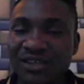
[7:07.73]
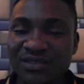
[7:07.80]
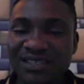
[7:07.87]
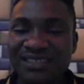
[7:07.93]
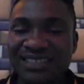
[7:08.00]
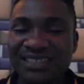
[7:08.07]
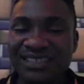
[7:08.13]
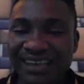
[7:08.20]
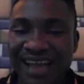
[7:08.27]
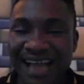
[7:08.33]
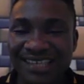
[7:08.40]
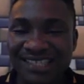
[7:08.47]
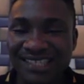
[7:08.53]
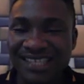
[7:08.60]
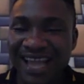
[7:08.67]
using the
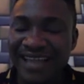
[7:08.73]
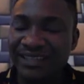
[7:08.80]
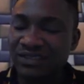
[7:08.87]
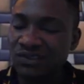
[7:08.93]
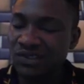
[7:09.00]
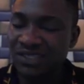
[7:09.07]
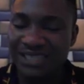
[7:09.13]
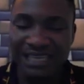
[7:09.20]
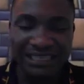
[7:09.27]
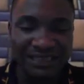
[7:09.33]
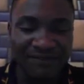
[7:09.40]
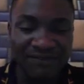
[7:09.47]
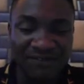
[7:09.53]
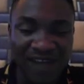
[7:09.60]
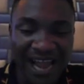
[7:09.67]
last site to send
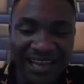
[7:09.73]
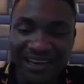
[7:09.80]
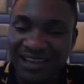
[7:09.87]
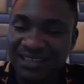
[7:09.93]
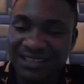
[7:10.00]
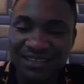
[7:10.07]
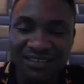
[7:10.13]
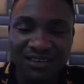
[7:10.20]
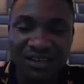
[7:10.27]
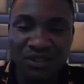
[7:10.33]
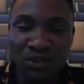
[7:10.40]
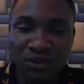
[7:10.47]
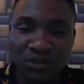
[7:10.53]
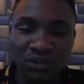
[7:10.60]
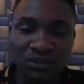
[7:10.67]
the final signal
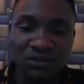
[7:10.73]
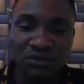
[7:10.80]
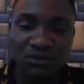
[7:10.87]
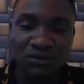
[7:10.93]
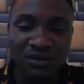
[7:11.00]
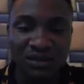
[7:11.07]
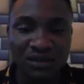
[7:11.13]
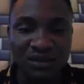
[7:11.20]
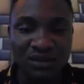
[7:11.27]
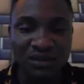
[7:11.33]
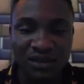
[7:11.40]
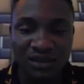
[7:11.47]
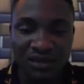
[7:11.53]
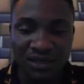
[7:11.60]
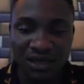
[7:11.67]
to Google.
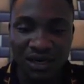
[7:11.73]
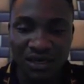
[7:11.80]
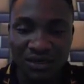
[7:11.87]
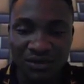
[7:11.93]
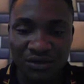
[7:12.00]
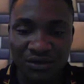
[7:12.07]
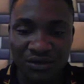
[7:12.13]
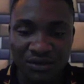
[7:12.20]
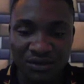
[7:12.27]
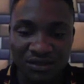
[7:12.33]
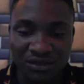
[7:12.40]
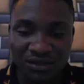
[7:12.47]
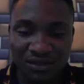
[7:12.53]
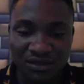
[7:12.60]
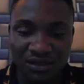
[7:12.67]
Now
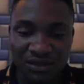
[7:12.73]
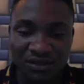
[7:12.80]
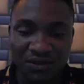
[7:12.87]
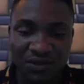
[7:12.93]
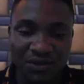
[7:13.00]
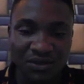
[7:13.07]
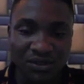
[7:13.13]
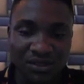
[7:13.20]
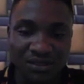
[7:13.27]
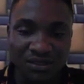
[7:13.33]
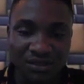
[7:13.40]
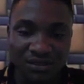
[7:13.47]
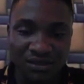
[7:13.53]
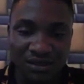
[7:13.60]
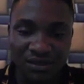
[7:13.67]
across,
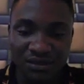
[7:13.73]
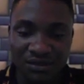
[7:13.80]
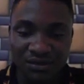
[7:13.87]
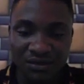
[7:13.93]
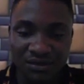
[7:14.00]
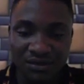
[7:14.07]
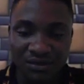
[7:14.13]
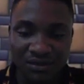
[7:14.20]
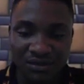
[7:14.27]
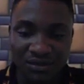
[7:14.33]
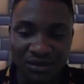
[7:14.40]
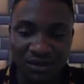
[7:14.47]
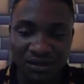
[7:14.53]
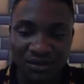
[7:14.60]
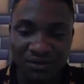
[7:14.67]
across,
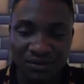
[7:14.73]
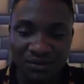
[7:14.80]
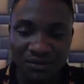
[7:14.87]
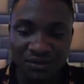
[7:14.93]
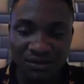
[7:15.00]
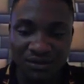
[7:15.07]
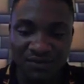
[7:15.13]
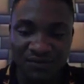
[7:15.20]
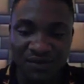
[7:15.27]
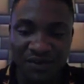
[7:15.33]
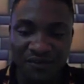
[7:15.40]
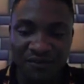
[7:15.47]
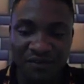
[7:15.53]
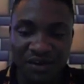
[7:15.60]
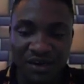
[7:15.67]
across, across,
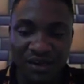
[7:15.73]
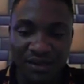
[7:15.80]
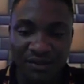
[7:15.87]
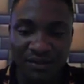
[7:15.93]
verify.